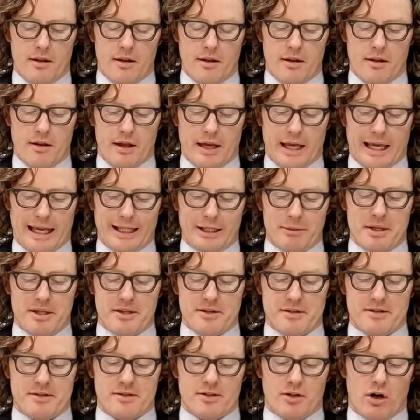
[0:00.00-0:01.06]
the
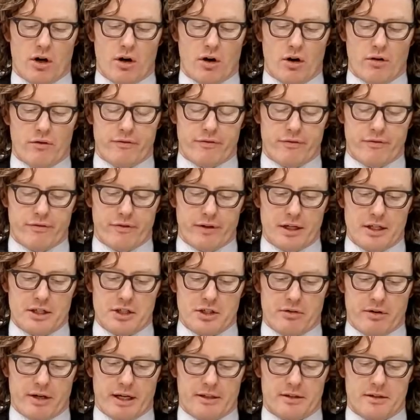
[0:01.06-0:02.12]
elements of
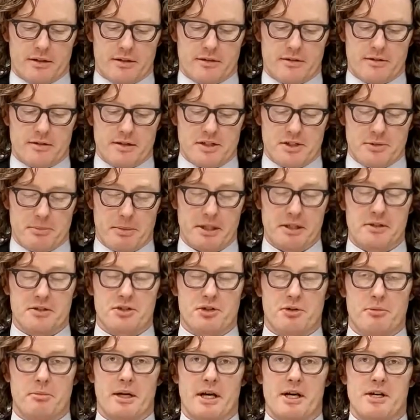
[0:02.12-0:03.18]
indirect disability
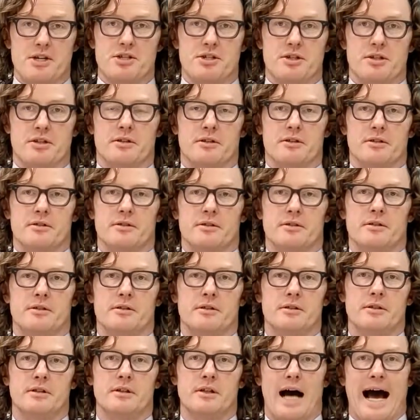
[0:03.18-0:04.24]
discrimination,
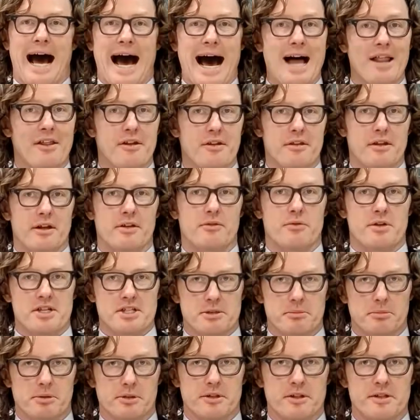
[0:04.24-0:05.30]
other than
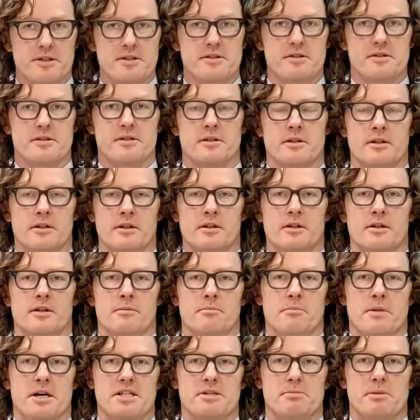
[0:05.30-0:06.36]
reasonableness,
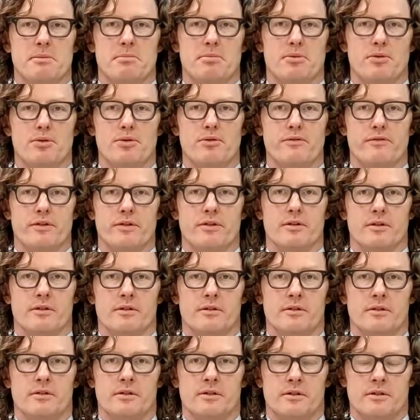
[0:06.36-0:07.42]
must be proven
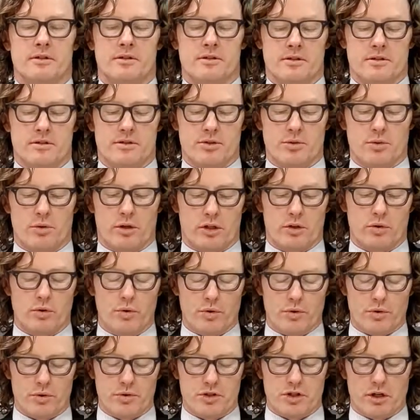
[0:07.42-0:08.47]
to a court
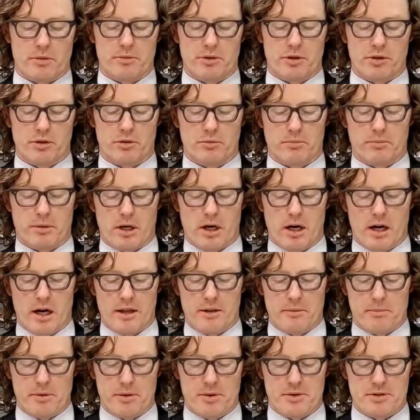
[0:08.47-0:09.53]
or tribunal by the
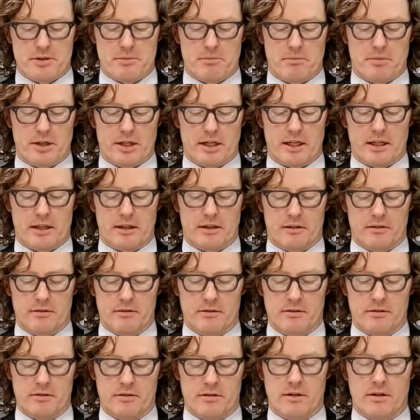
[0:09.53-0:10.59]
person bringing
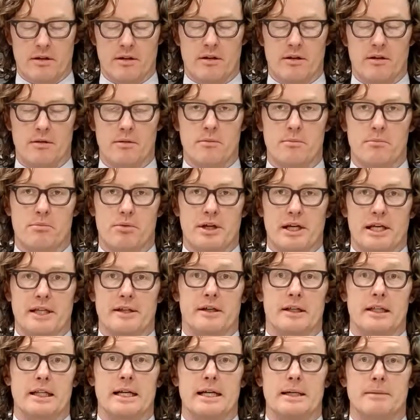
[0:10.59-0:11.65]
the
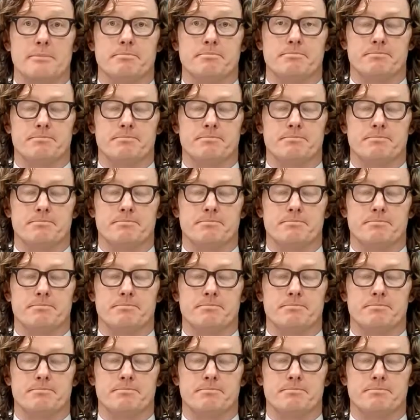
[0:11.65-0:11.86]
claim.